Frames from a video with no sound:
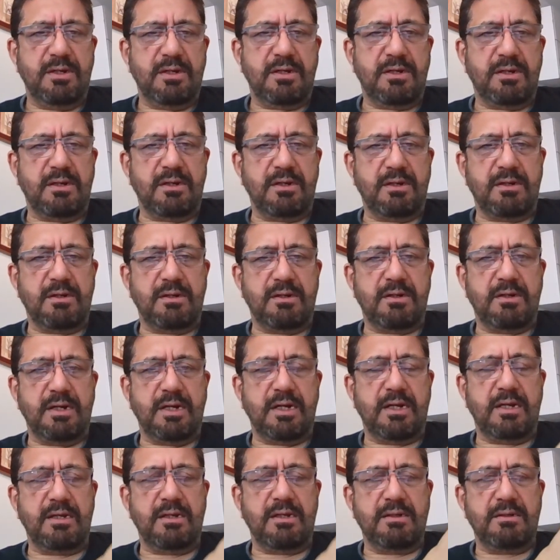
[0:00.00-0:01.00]

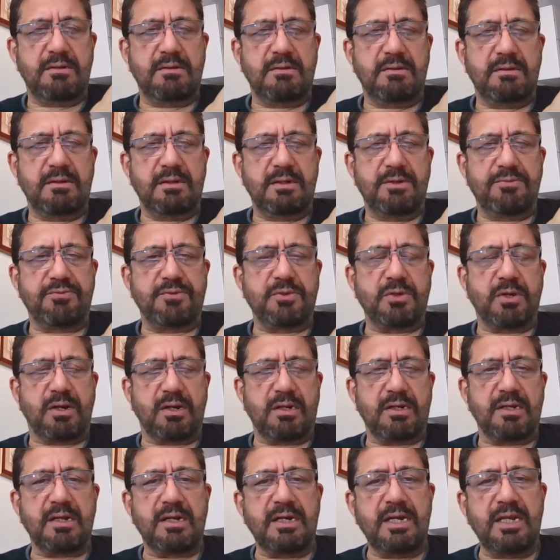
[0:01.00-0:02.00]
And if you are
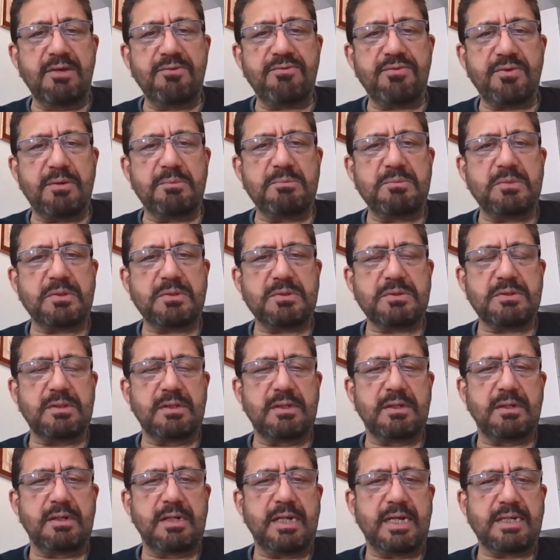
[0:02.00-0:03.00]
learning from those
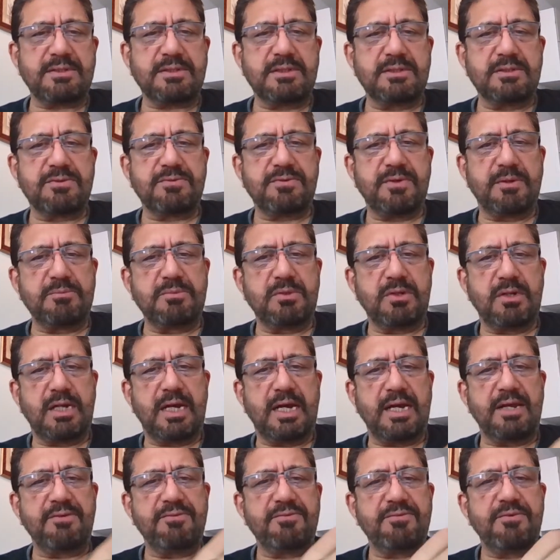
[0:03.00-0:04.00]
lessons from your
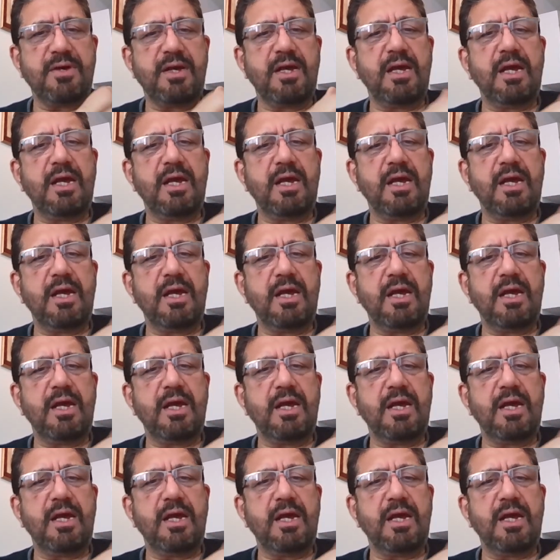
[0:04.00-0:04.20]
life,